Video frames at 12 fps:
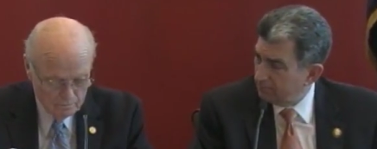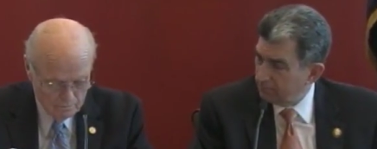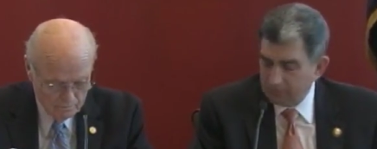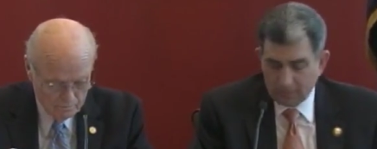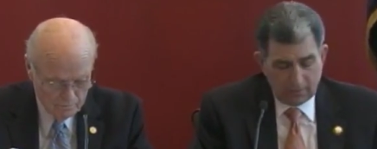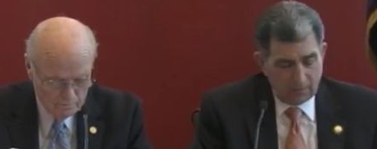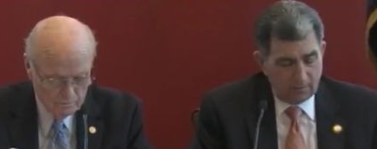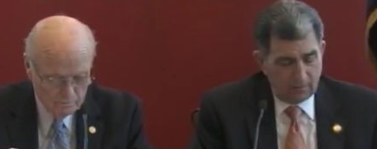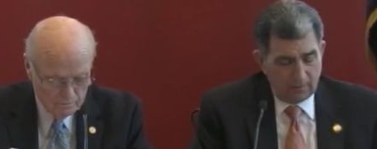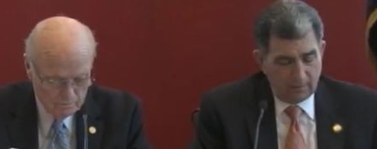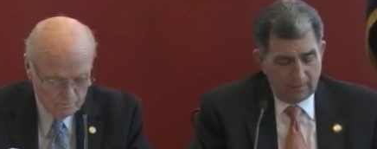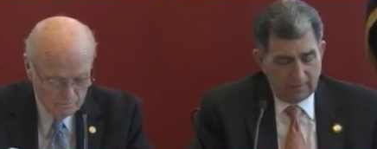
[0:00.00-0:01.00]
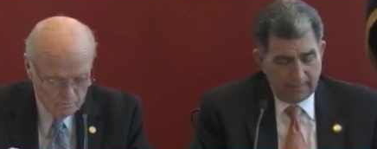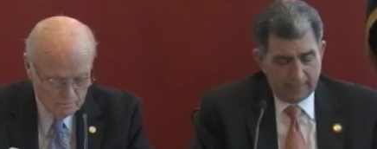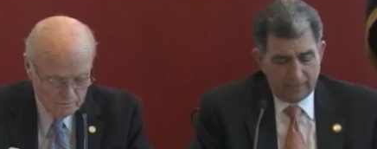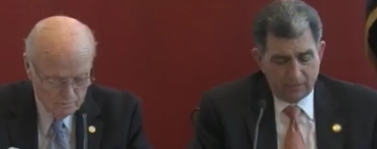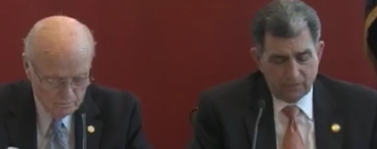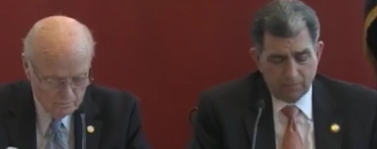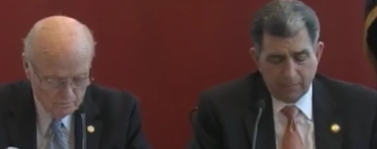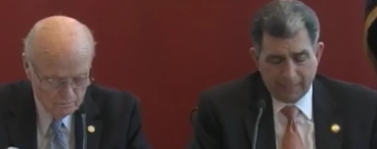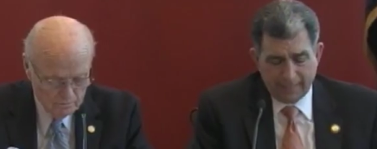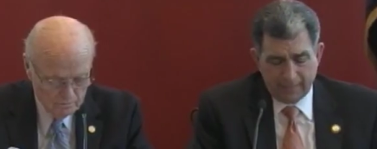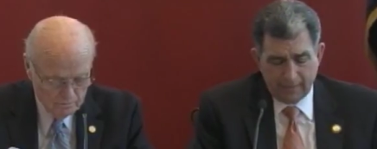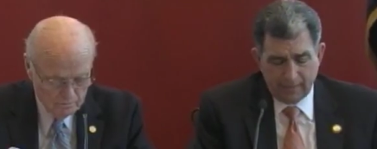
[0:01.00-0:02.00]
Speaker 1: Mm -hmm. and that is
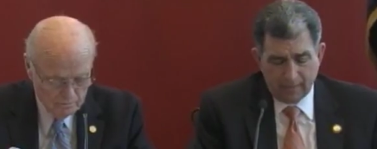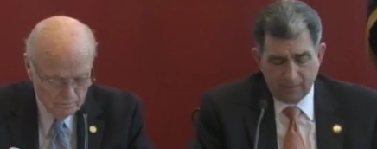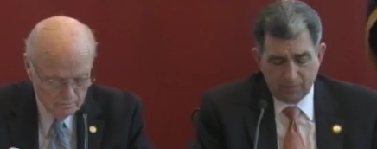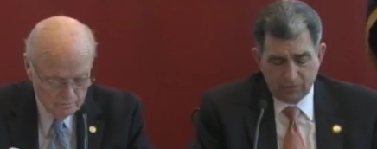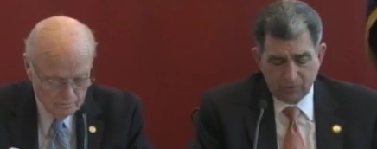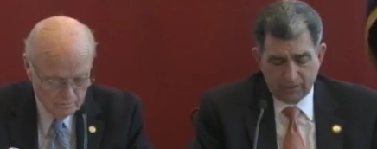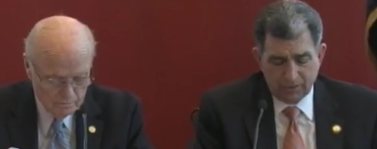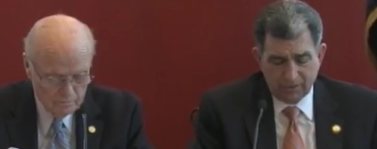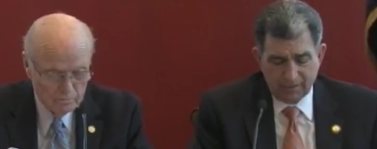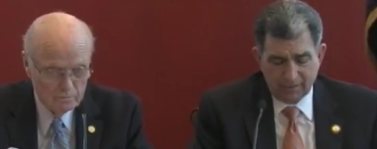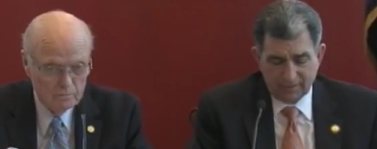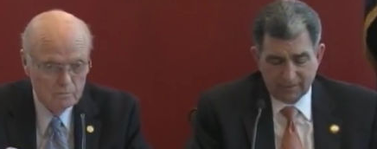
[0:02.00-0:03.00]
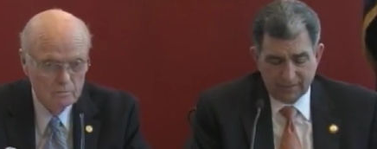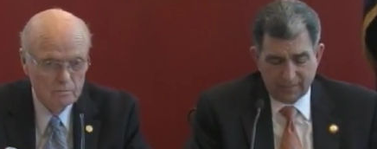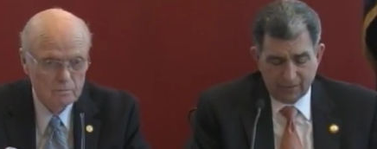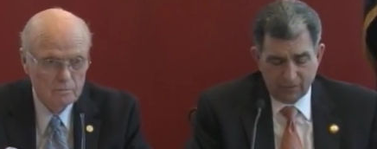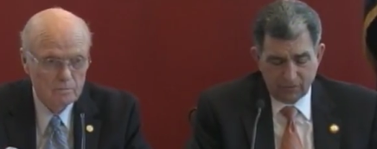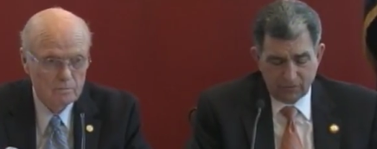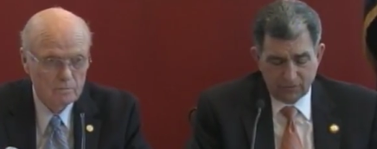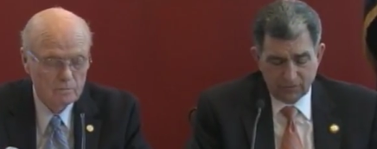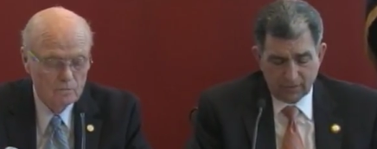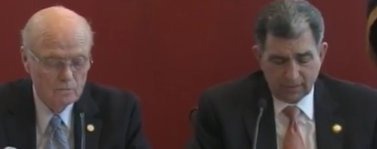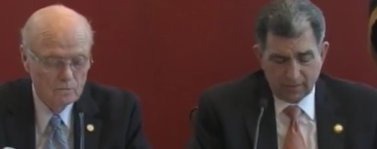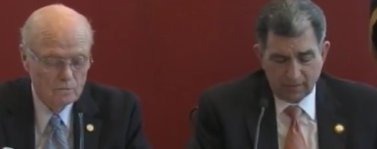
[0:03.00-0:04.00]
binding arbitration
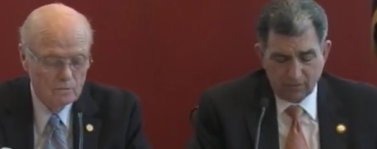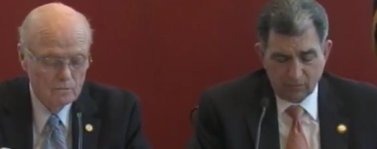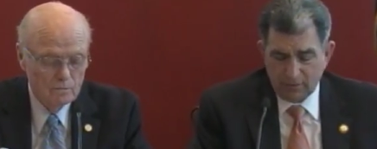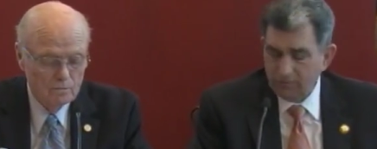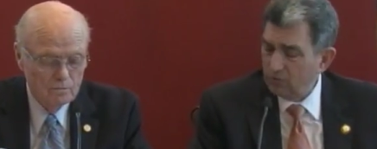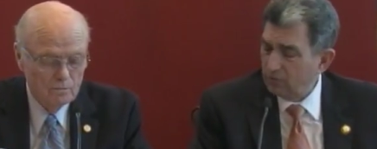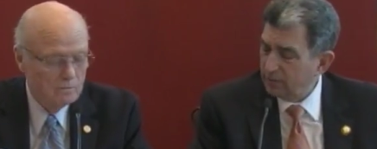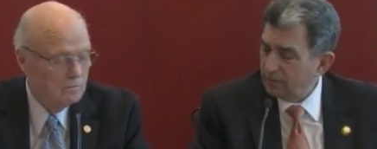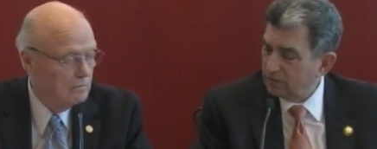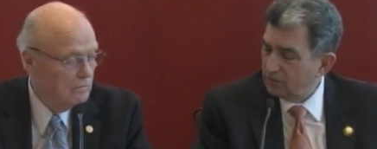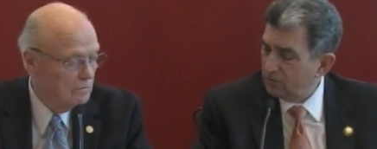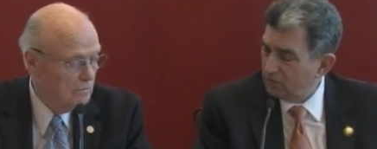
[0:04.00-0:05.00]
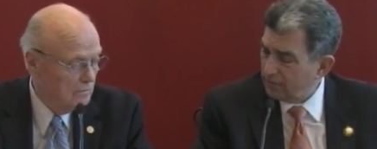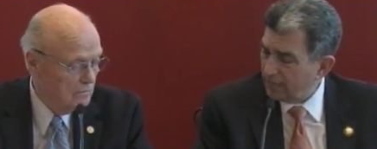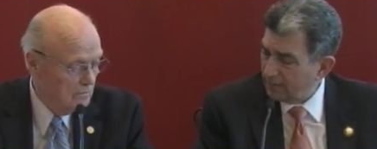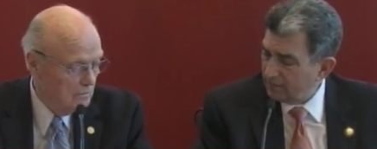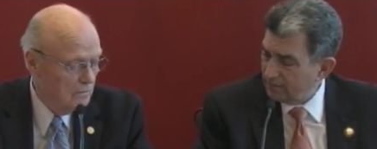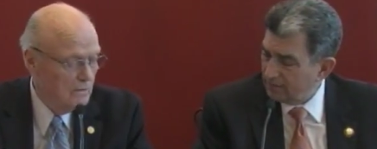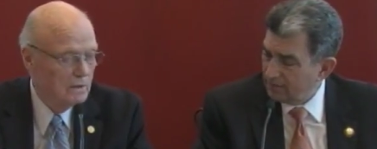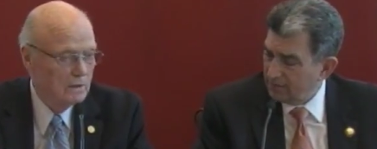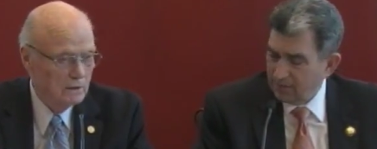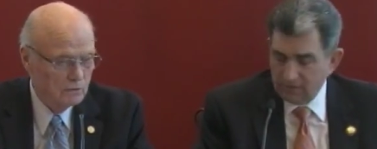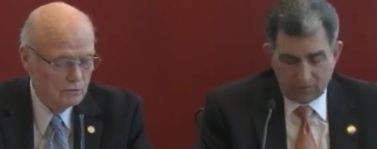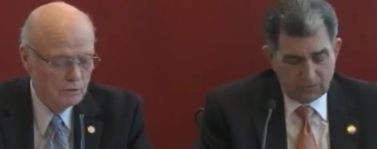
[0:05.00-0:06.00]
extenders. Uh, we've agreed to do that.
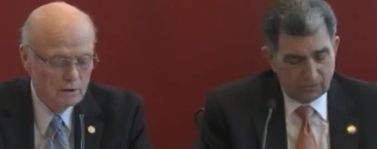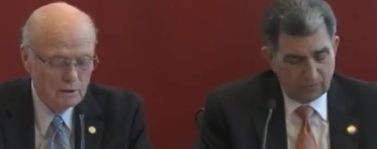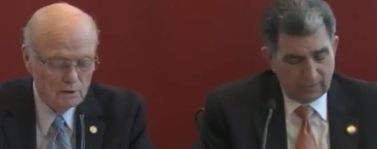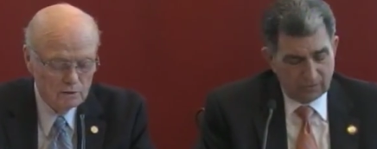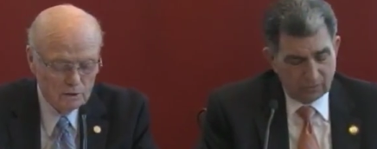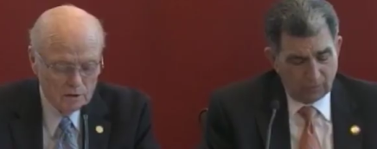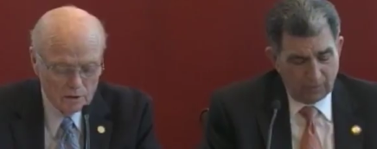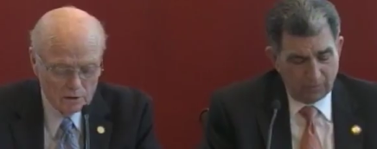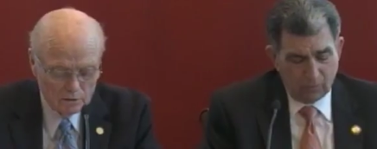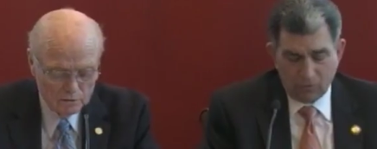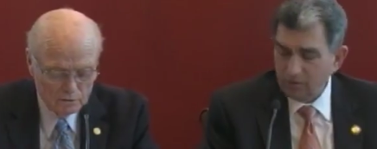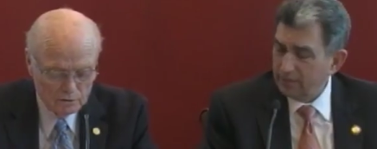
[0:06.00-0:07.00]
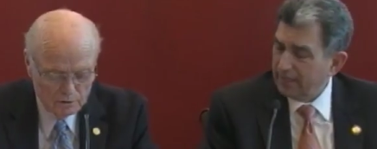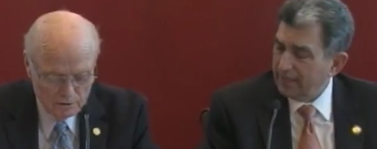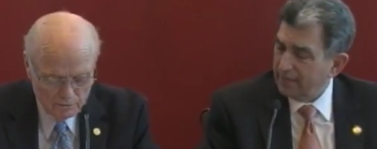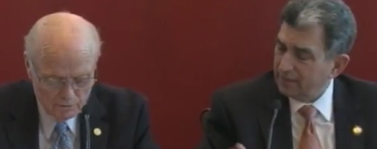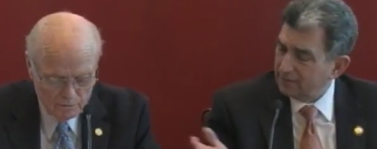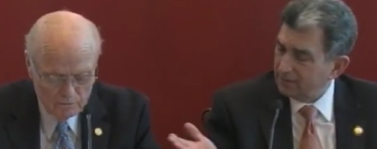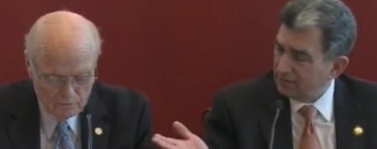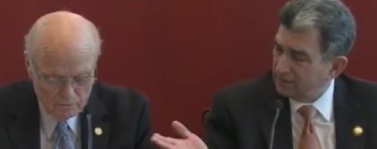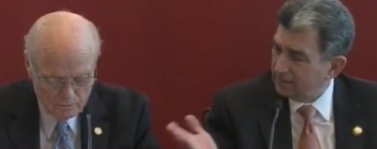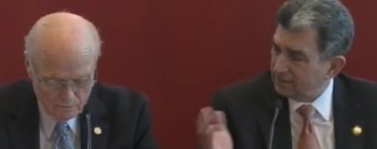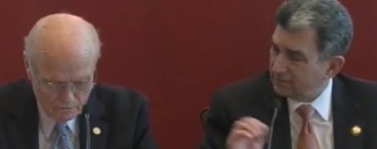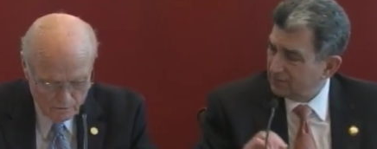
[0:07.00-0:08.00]
Speaker 2: That's right, So that's one more to add to the
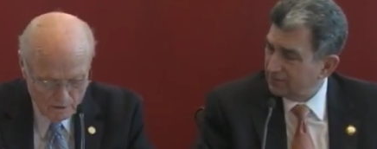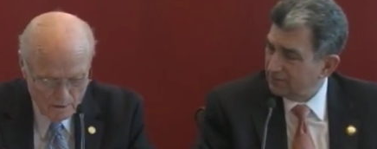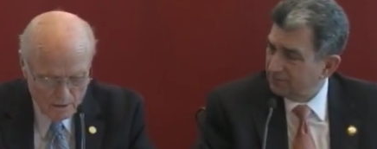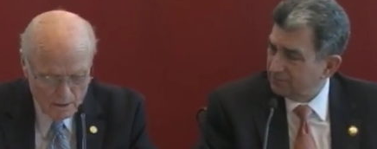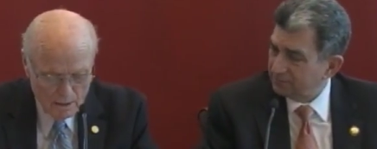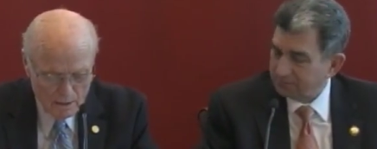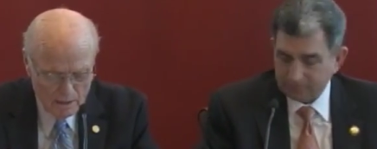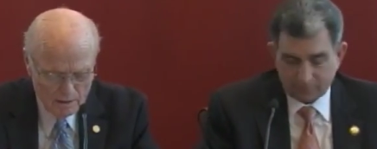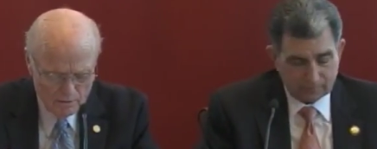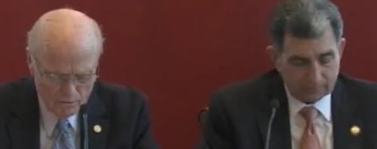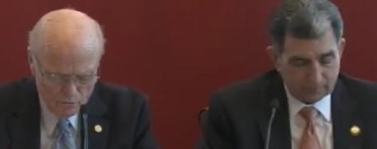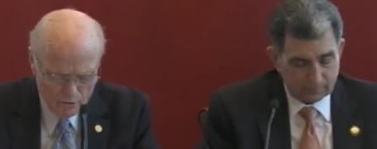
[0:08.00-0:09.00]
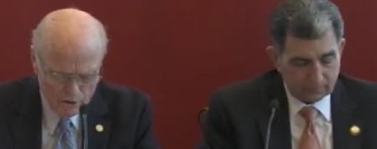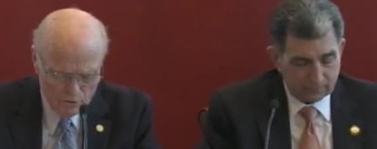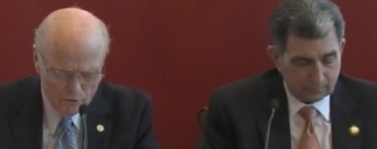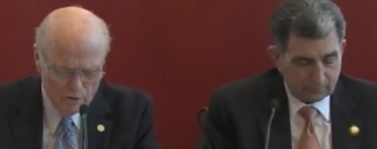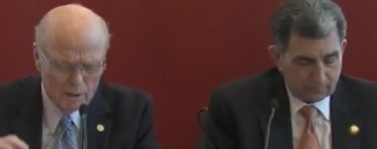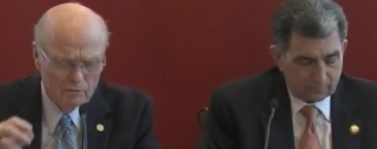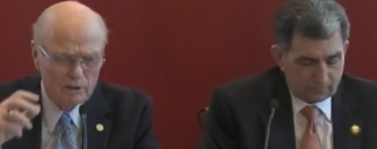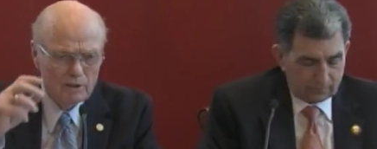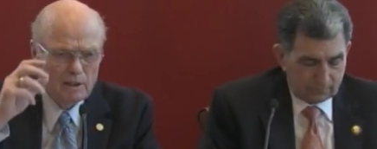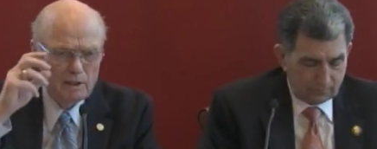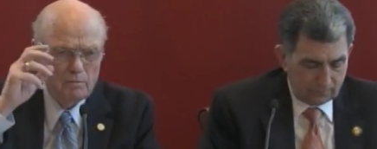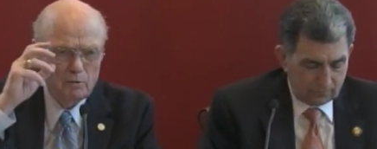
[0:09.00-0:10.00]
list. And we do have a
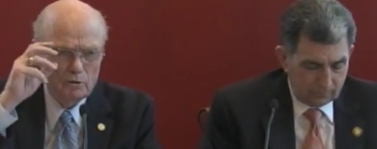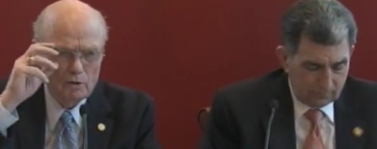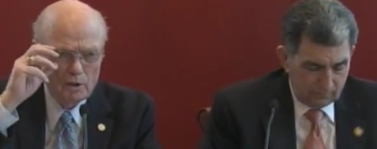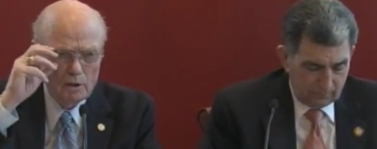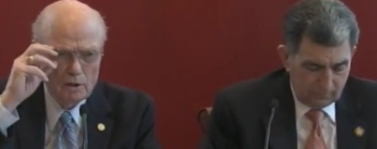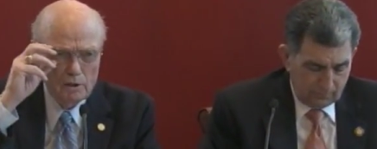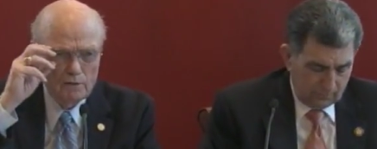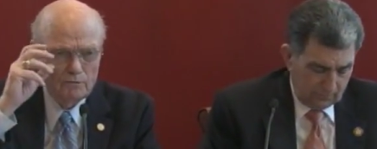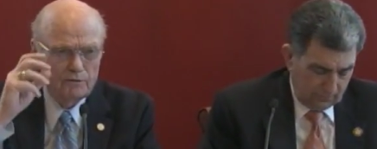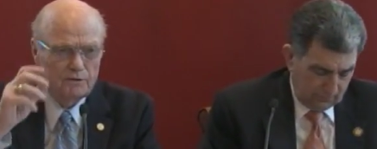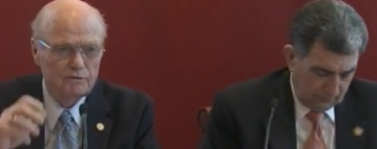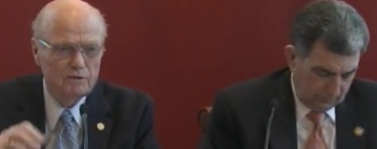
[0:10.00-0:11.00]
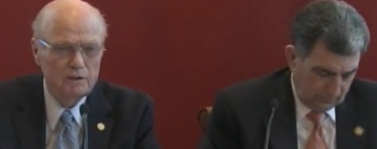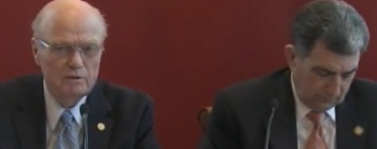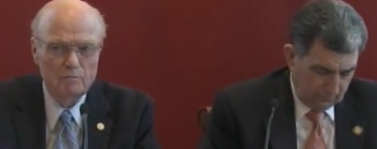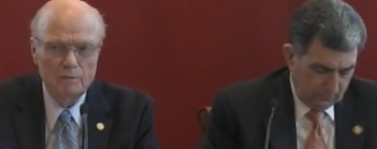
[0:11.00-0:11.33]
table target of 15